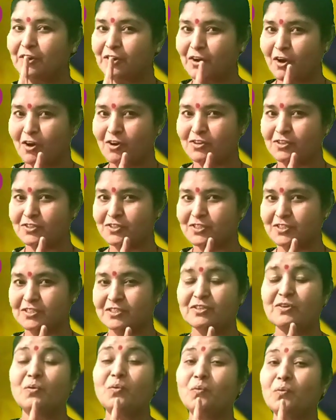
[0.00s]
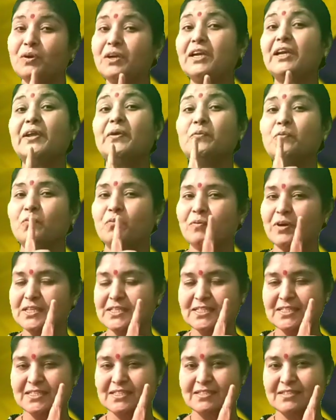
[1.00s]
knocks only
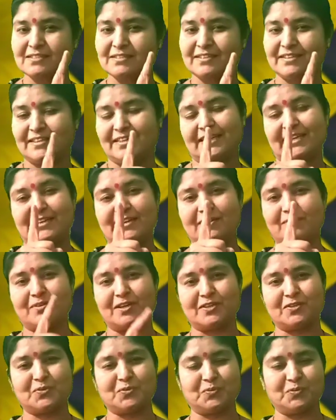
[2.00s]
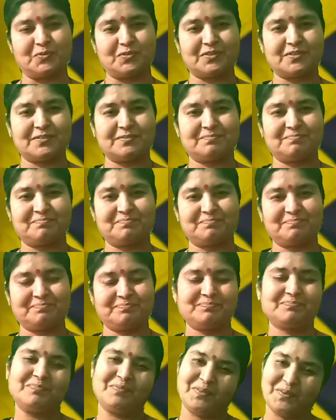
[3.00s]
once at our door.
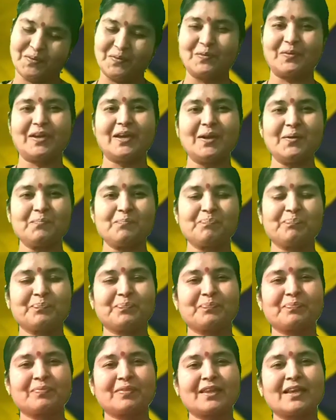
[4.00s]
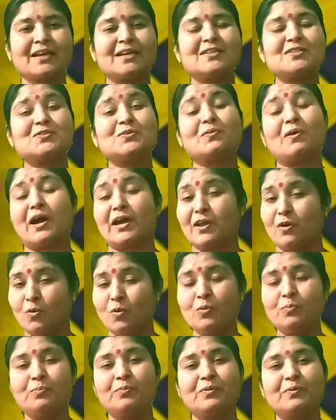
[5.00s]
Okay? So I
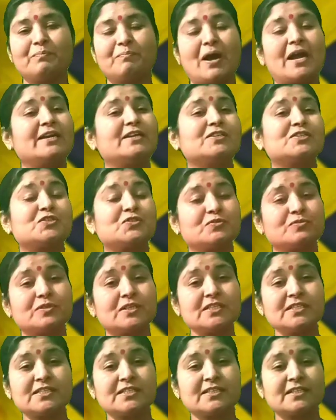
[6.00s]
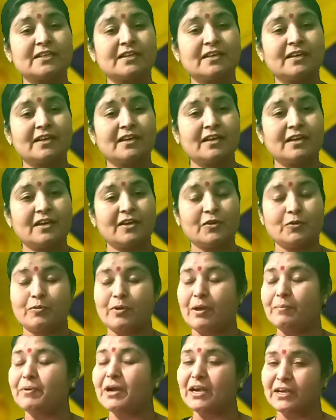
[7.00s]
hope, my dear students, you
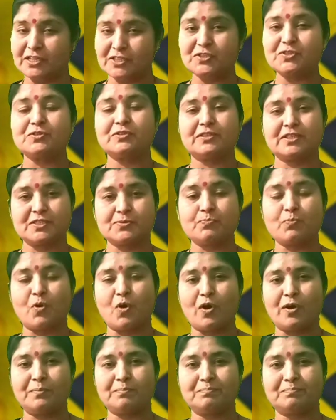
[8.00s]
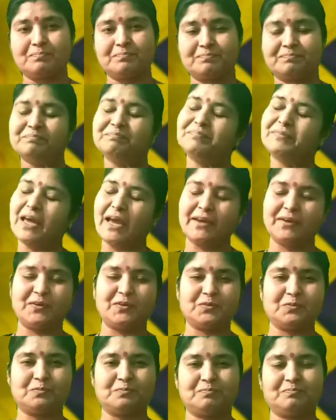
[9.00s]
have understood this poem. Thank you.